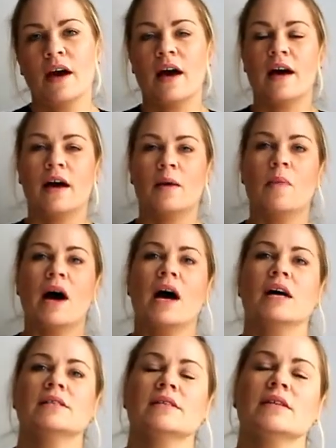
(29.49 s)

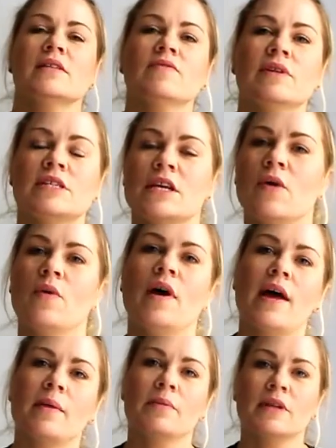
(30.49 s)
and in the video
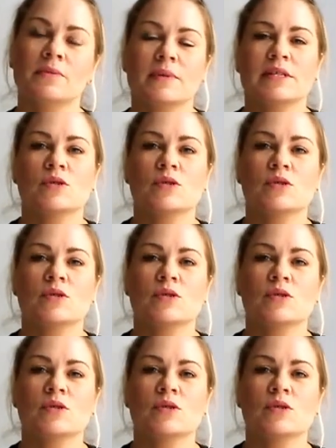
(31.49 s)
I am going to be